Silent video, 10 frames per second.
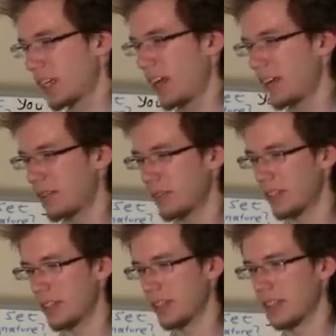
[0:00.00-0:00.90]
kind of
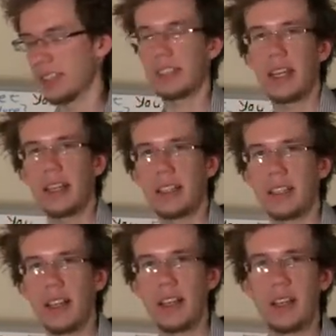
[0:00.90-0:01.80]
the scale.
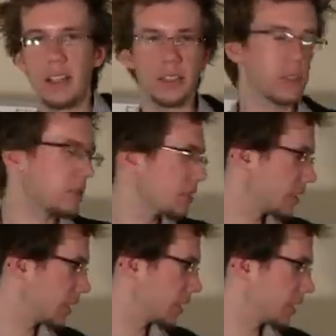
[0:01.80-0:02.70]
So
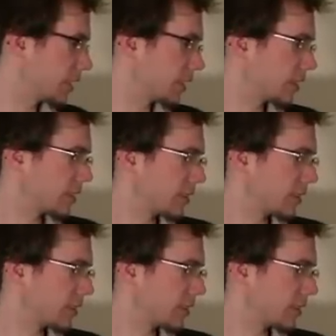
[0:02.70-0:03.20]
say